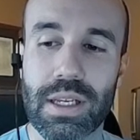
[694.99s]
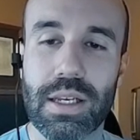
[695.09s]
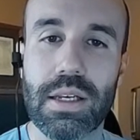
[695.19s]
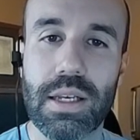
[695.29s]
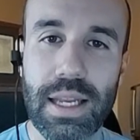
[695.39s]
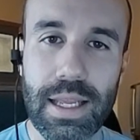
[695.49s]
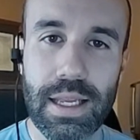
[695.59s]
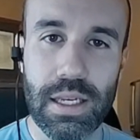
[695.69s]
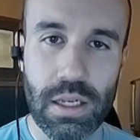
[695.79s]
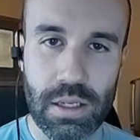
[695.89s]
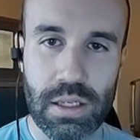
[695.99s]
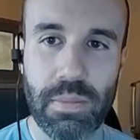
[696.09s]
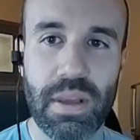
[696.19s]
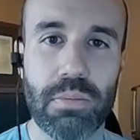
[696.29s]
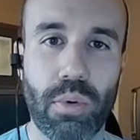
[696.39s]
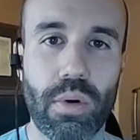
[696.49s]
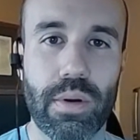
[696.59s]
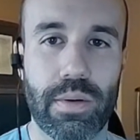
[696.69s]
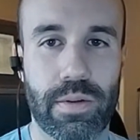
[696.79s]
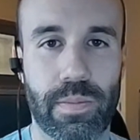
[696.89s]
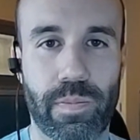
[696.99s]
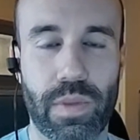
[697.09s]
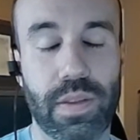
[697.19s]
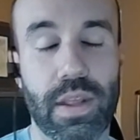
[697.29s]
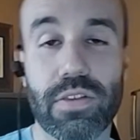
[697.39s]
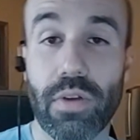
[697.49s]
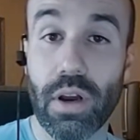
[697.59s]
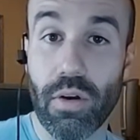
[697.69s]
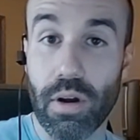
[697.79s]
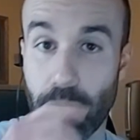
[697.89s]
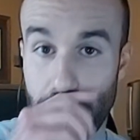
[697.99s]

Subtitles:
need to be important, and that's very critical.